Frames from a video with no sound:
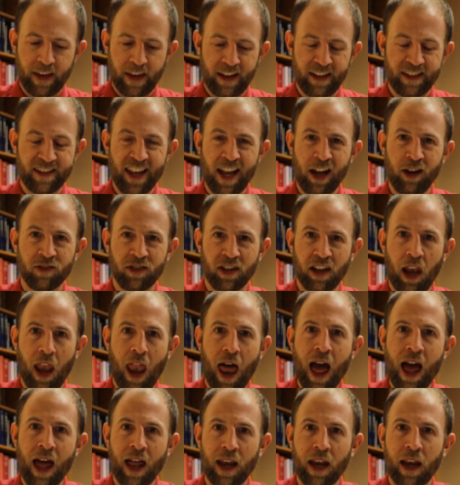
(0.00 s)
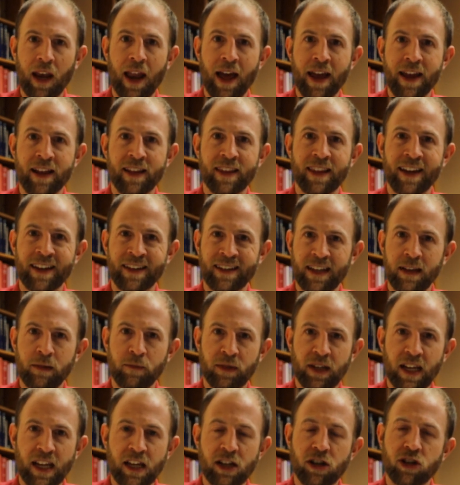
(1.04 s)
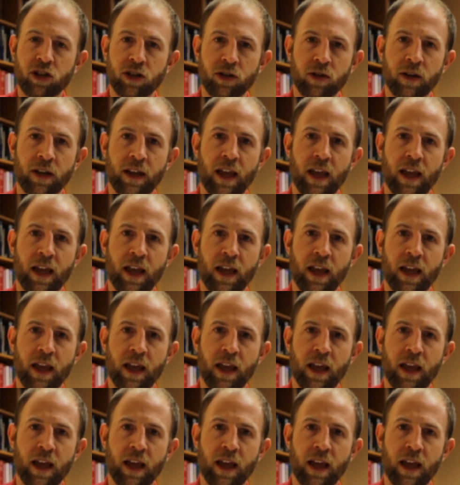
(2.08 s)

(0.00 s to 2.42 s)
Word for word: it sounds a lot like that temptation